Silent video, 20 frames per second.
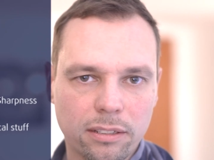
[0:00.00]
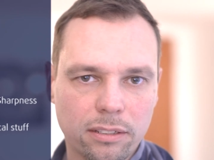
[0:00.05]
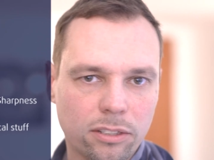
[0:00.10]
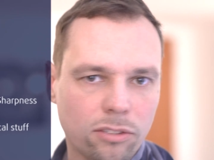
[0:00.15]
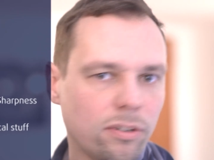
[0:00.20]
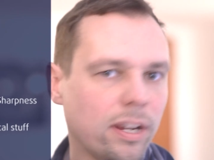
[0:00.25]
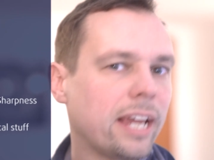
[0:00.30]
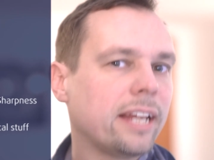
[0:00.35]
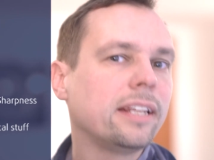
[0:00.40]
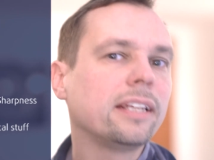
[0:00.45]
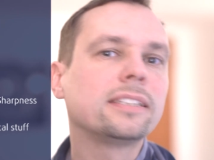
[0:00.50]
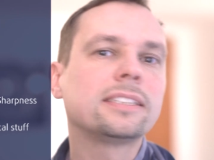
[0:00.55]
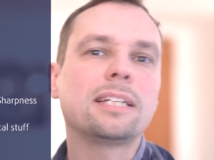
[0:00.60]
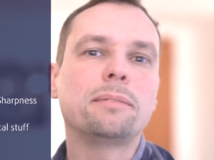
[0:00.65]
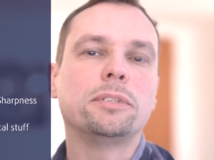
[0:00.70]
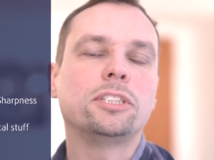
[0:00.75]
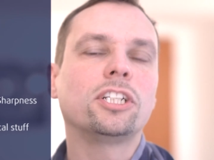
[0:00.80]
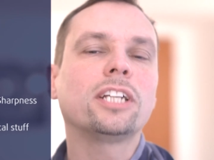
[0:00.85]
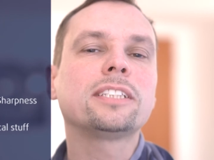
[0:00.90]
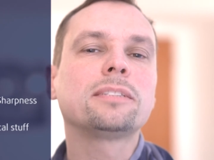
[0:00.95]
creating
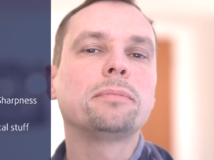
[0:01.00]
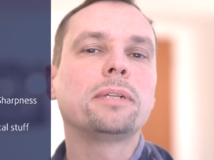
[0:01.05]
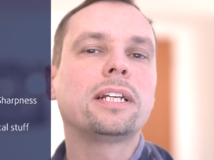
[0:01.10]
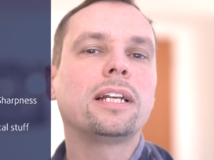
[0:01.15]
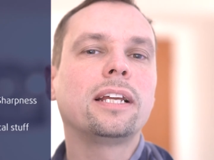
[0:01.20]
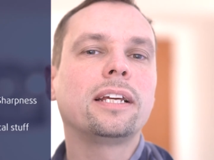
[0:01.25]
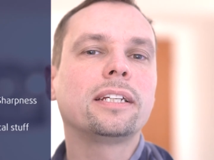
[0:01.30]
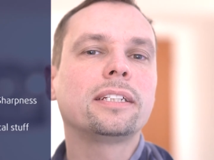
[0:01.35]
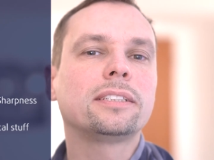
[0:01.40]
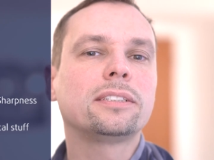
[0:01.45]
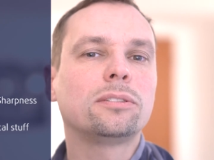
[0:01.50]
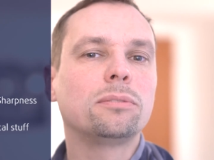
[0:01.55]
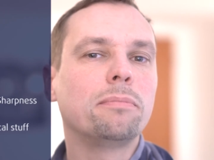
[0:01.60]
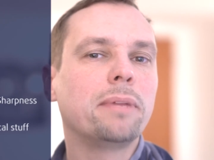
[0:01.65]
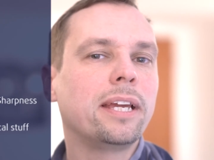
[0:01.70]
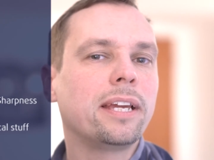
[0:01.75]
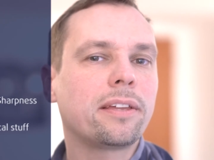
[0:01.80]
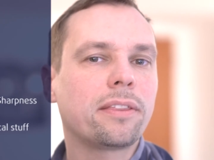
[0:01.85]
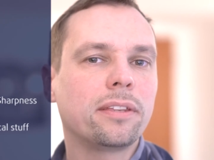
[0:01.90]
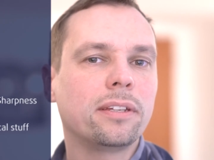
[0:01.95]
some adjustment layers to
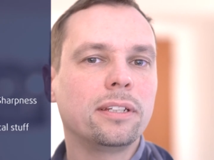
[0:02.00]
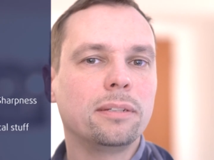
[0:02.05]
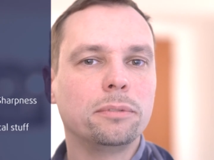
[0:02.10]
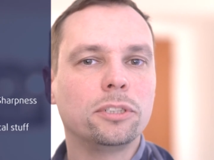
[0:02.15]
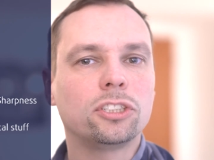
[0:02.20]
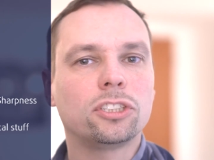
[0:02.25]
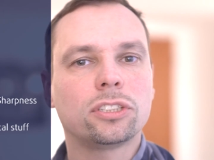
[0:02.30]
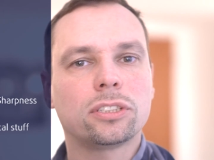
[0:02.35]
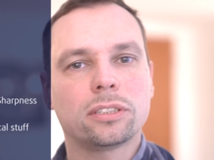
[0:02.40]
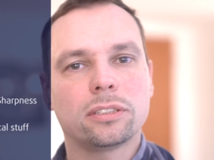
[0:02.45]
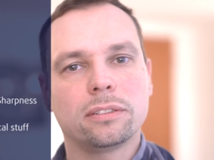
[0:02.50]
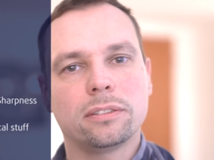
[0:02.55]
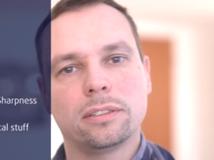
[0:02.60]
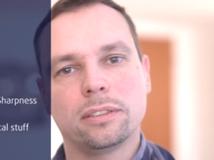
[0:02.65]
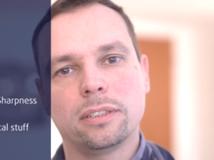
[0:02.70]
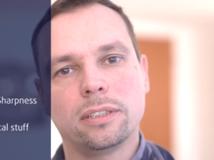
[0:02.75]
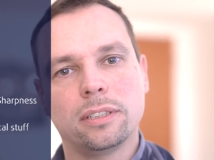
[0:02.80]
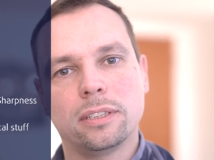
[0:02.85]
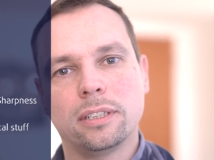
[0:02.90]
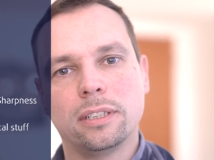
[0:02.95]
make the image
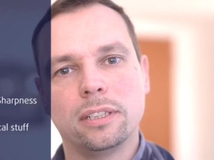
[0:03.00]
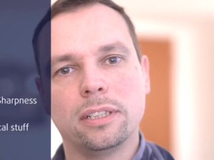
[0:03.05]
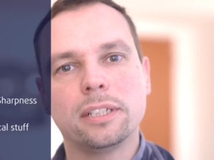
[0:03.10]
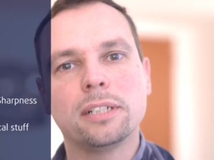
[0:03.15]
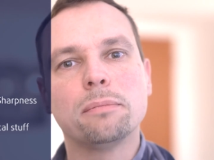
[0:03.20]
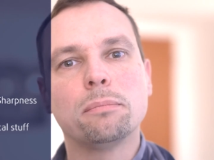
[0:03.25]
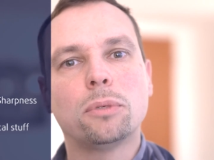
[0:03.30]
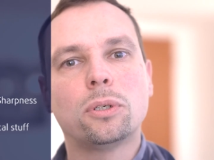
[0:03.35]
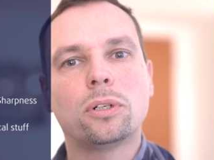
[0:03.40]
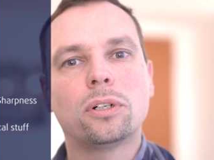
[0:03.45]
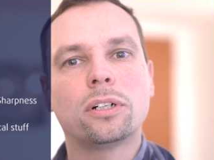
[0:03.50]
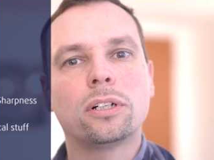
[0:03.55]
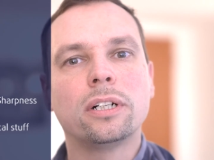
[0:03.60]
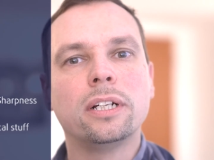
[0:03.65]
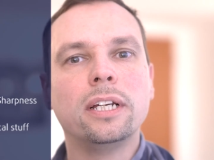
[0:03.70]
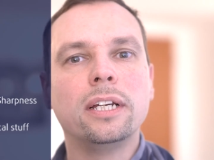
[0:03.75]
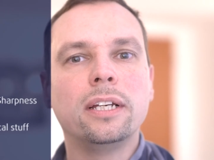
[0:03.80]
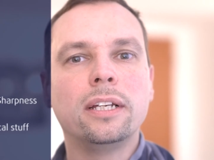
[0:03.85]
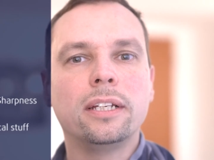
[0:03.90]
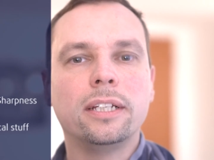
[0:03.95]
a little
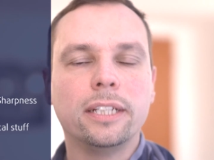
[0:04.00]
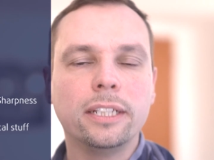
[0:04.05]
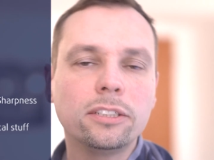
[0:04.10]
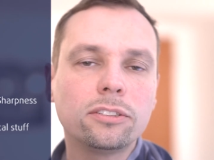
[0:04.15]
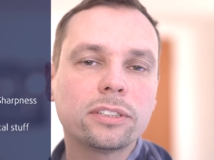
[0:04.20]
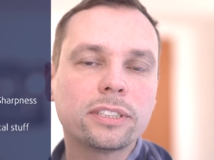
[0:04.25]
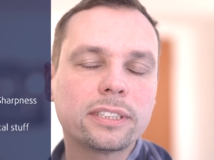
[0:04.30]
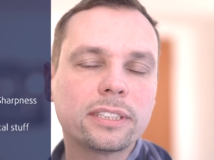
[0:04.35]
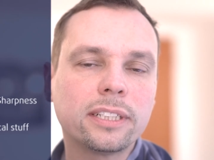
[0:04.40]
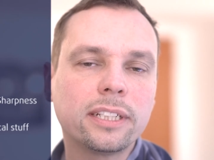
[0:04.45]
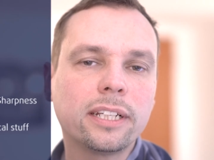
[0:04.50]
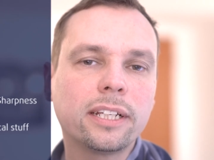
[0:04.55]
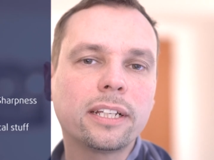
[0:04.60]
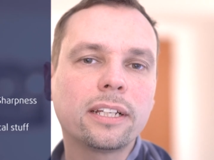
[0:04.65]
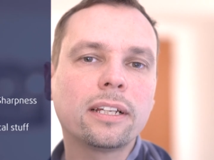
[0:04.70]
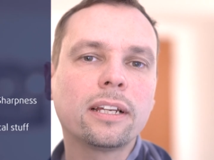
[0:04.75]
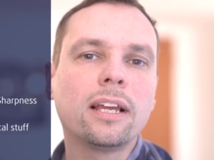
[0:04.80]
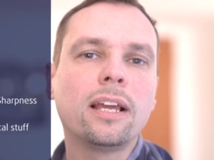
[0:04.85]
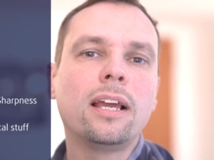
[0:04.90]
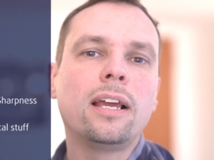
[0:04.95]
more
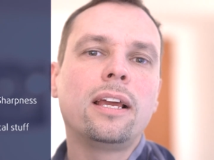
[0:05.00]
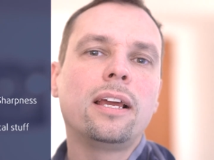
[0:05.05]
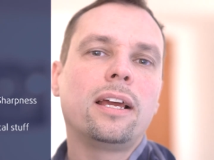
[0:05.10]
interesting.